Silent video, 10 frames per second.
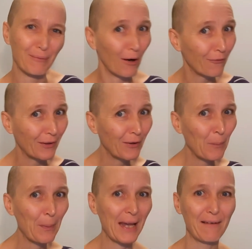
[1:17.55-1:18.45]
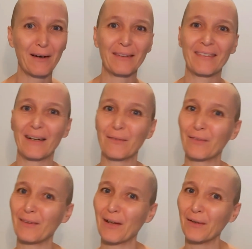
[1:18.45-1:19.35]
We often compare
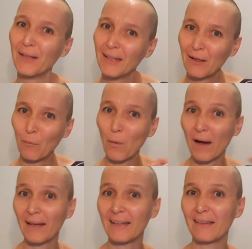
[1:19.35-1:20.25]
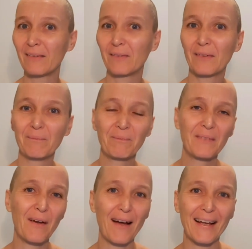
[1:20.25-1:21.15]
ourselves, why are these
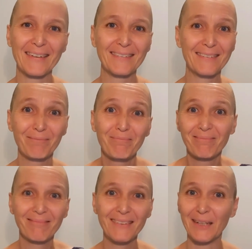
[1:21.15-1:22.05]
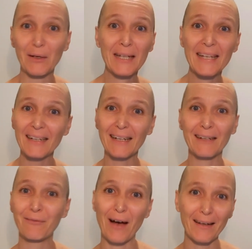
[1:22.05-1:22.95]
guys,
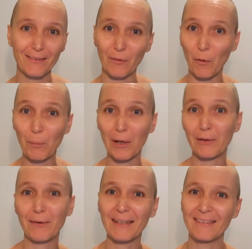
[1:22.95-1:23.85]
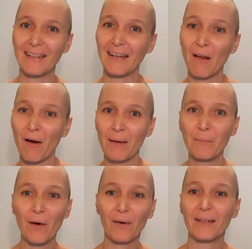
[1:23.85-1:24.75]
healing faster or progressing and I
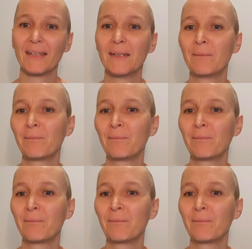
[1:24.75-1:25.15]
am not?